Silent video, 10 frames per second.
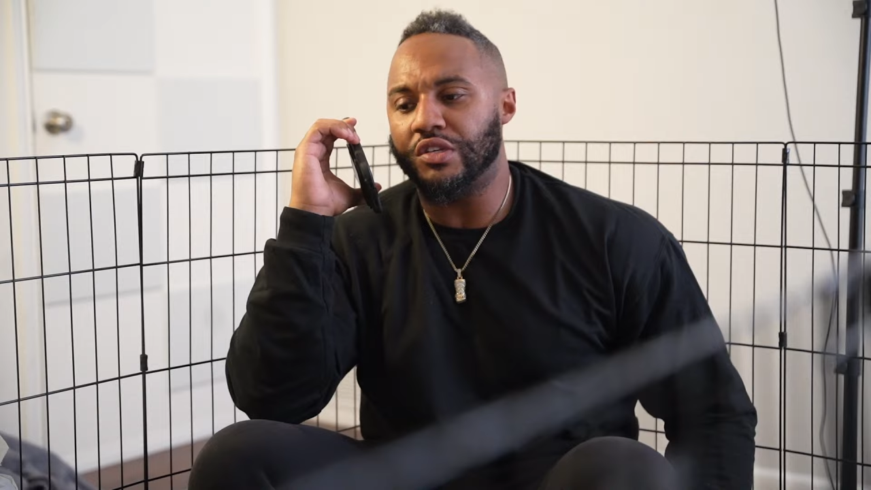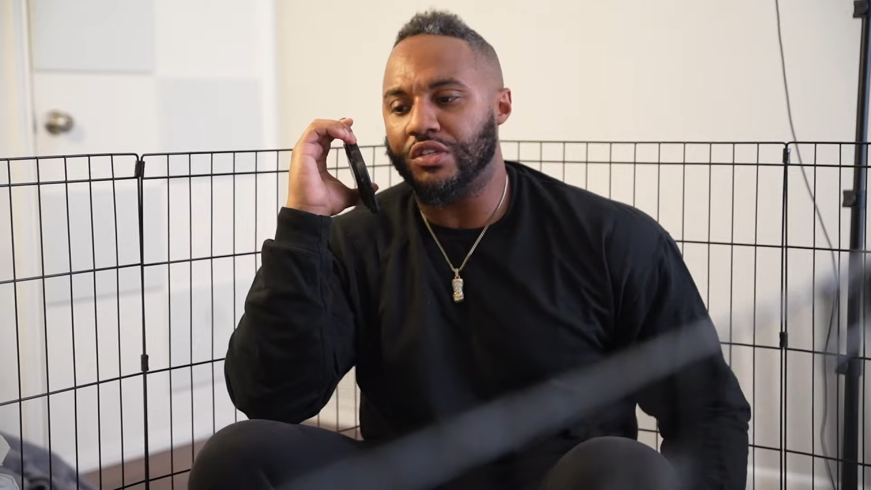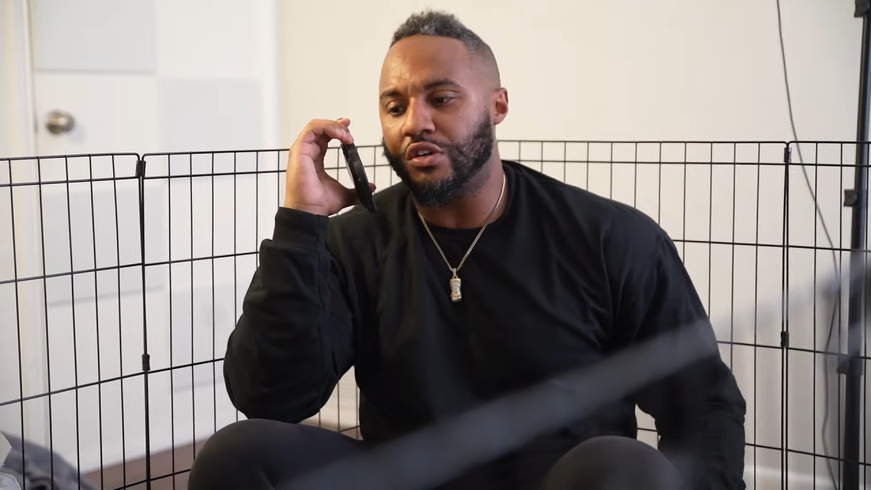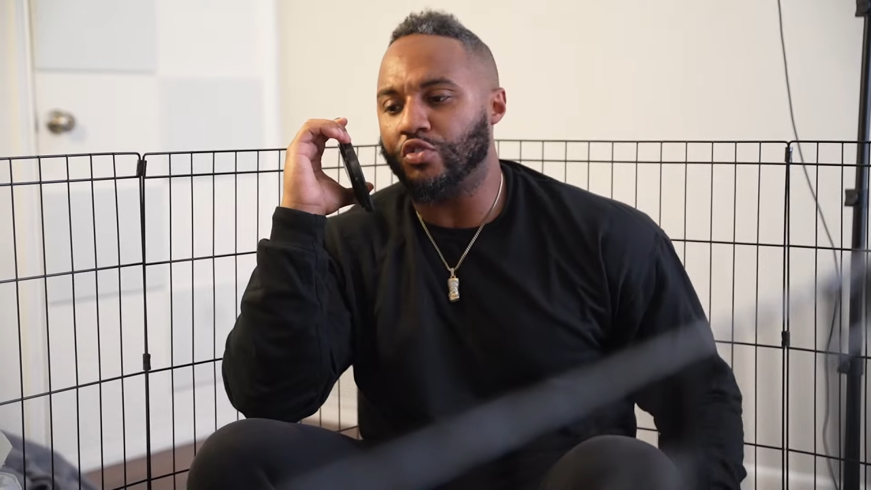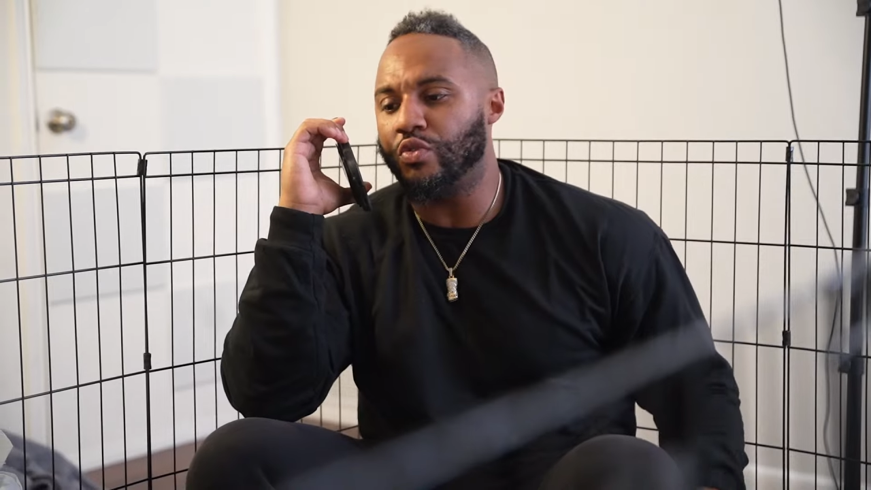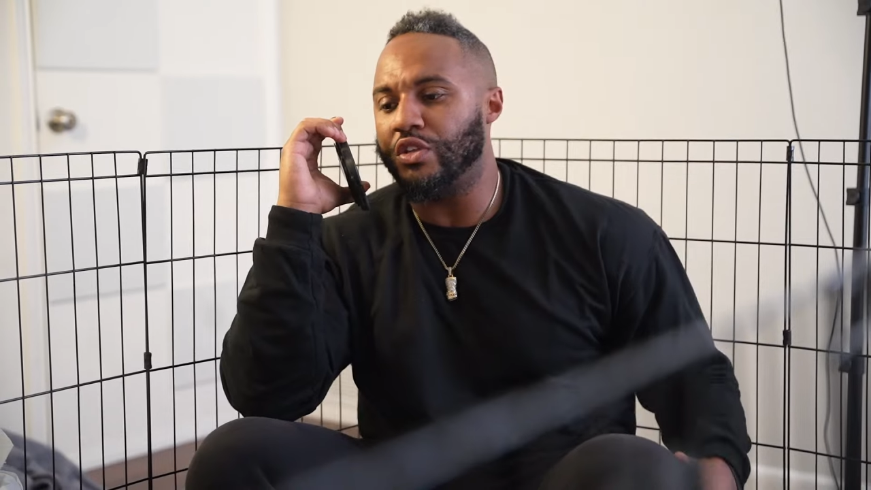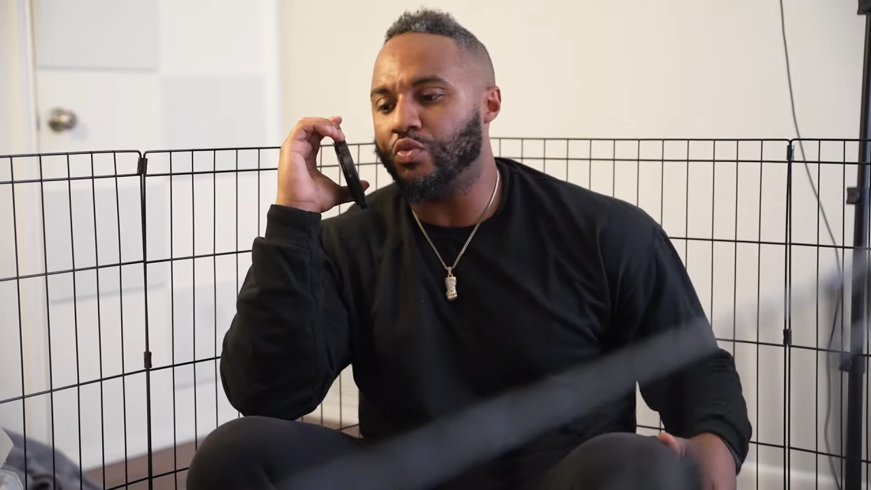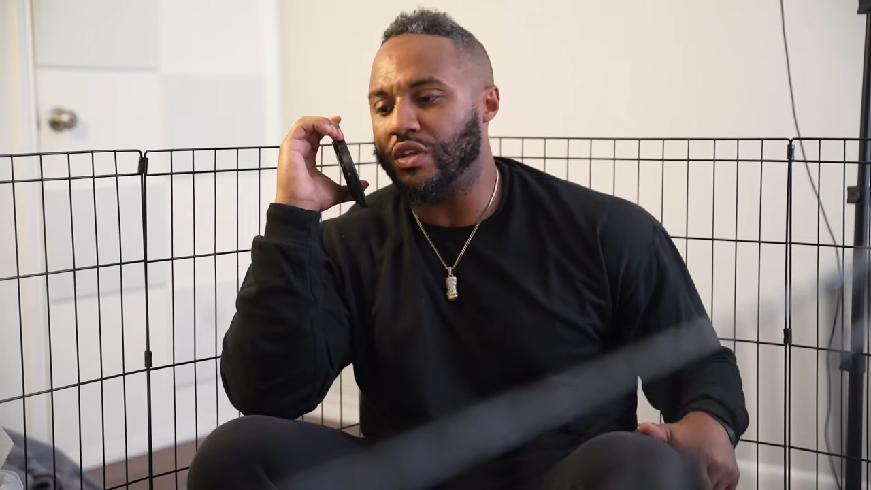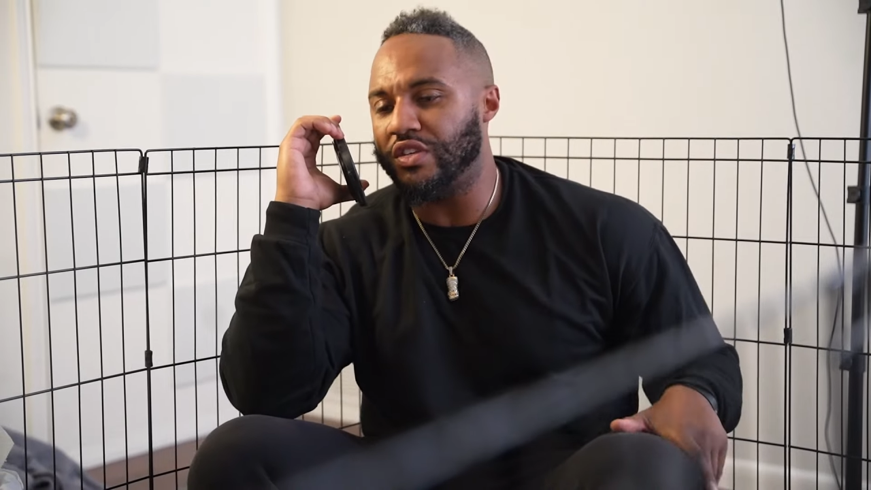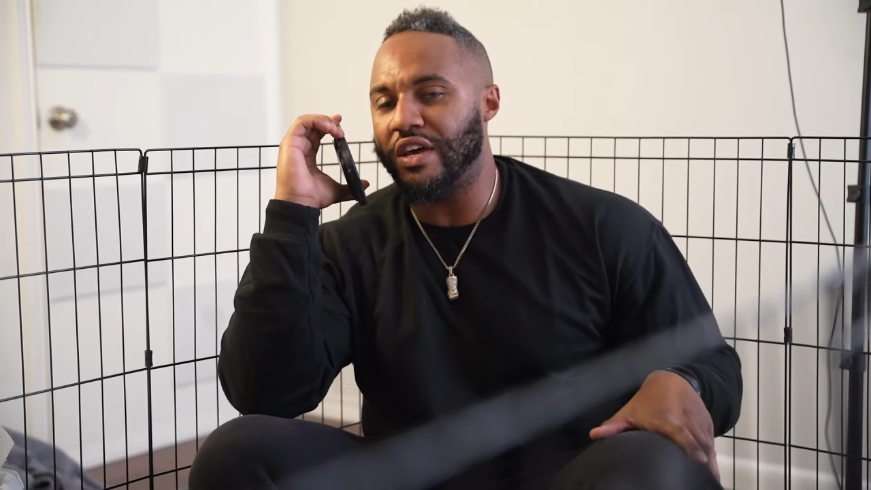until
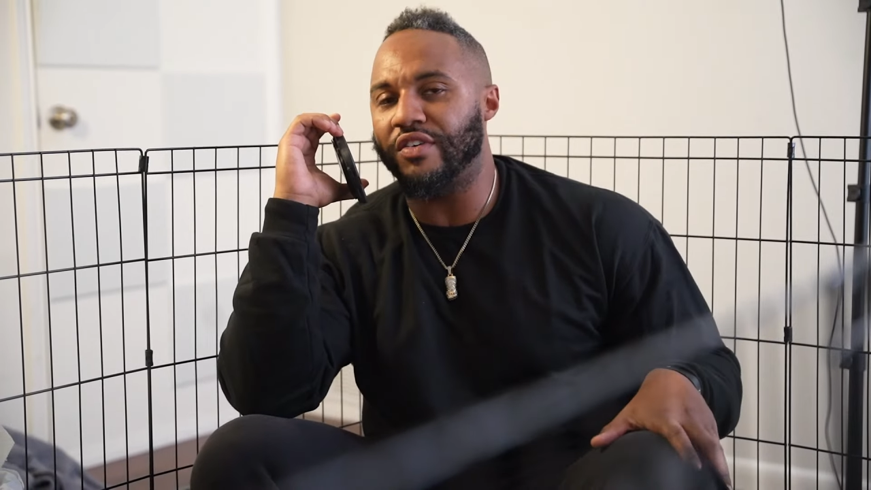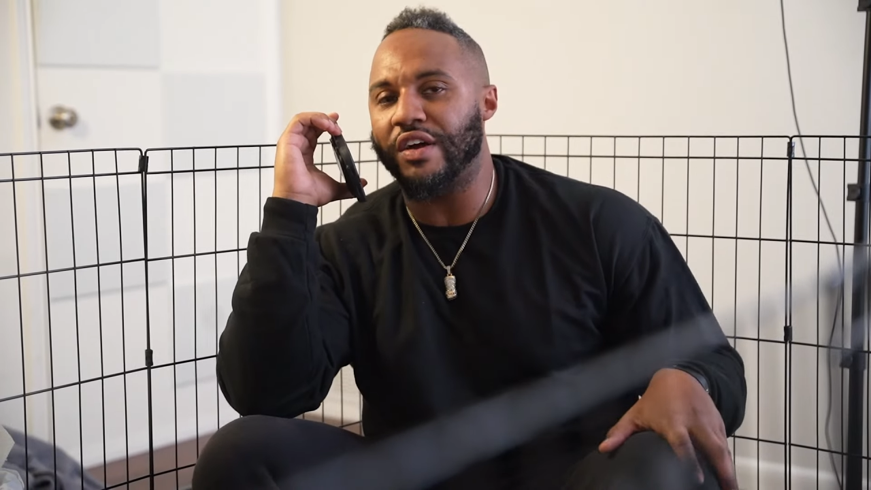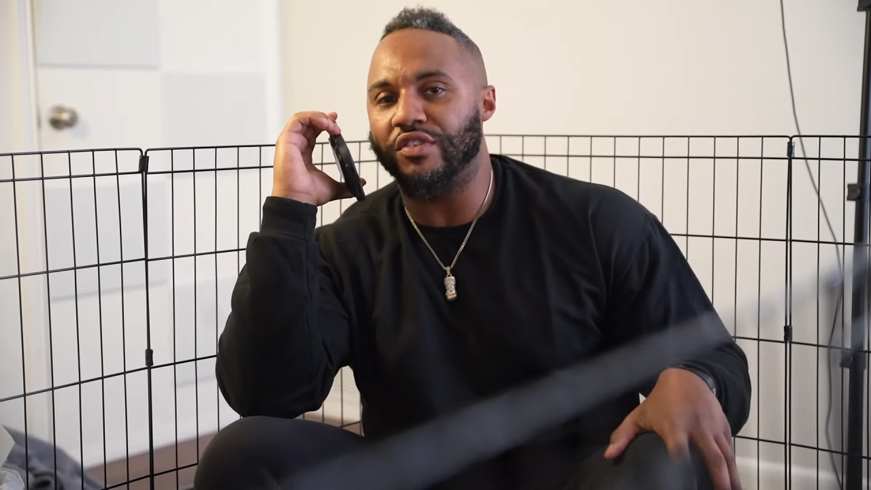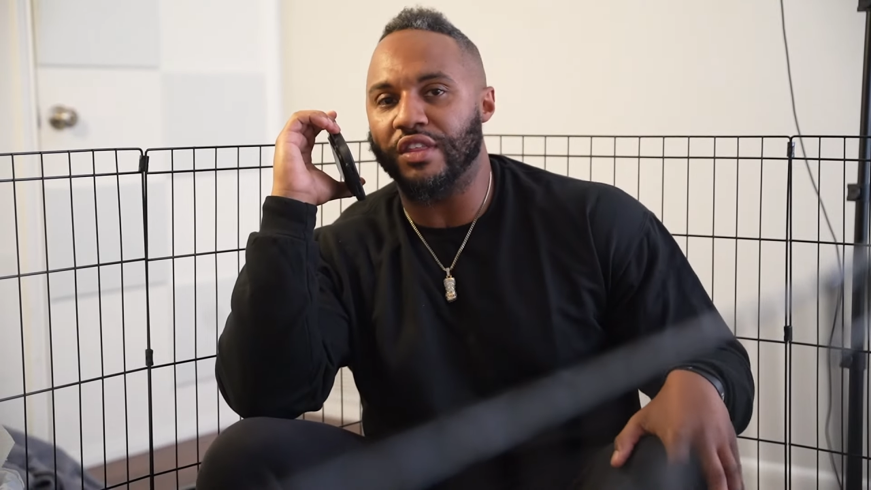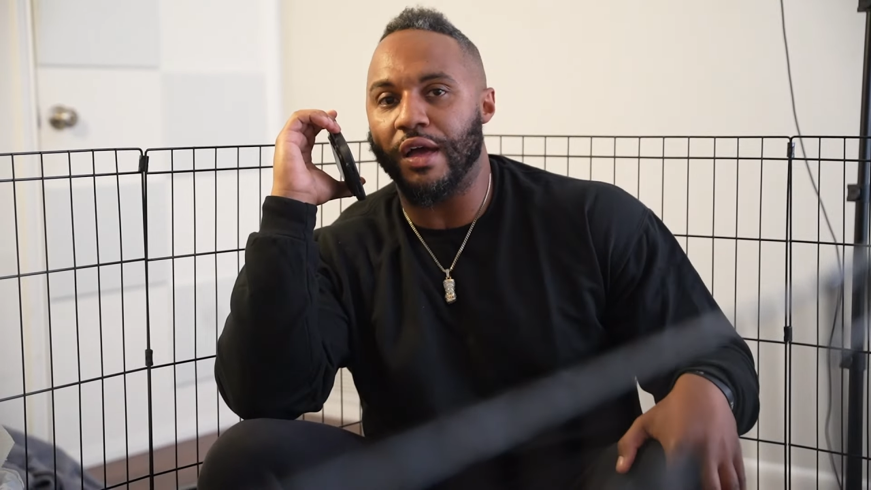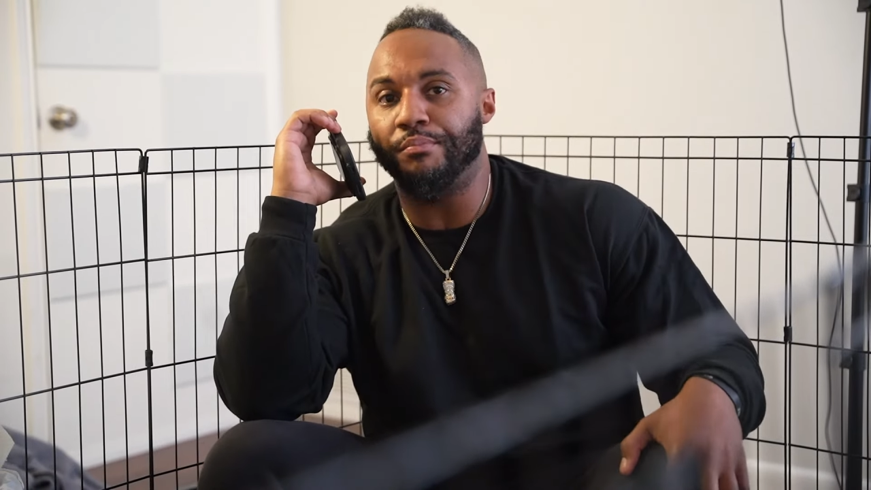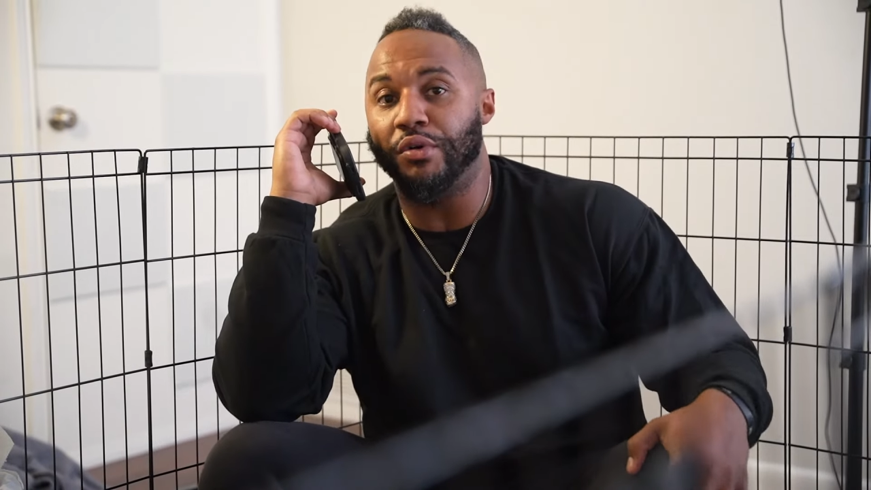2027 after that.